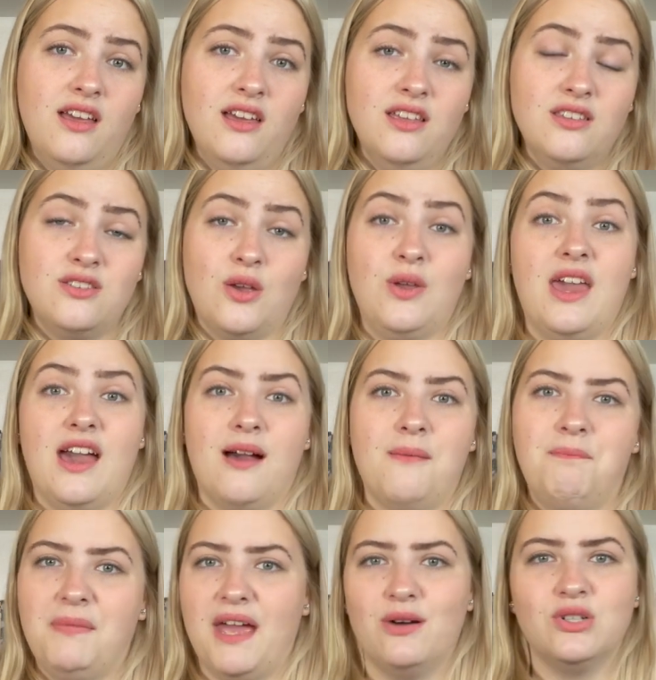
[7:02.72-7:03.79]
So yeah,
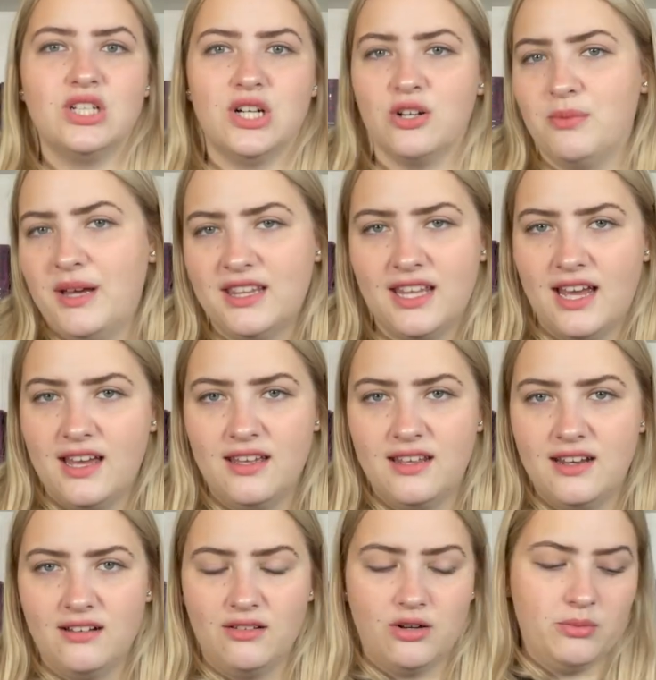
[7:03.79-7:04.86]
I will talk about that
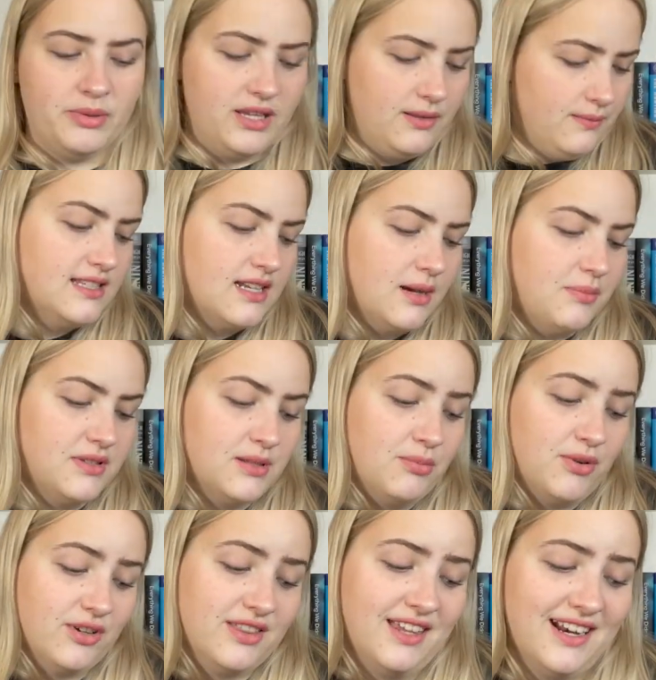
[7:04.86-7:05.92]
in a little bit. Next up is a
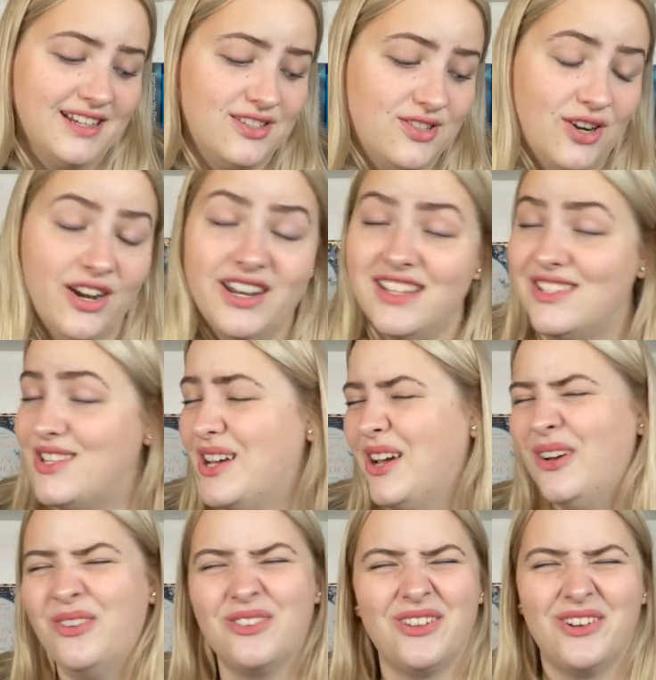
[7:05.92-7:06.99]
book that I started
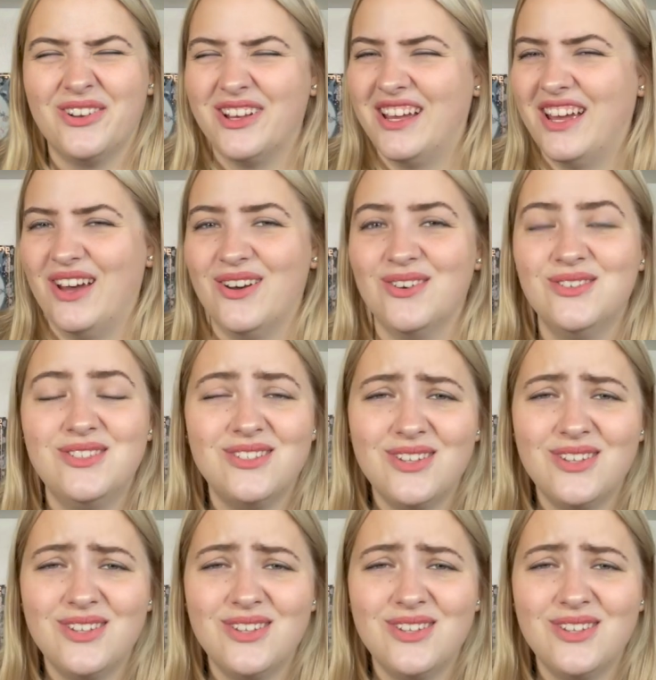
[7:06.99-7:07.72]
so long ago.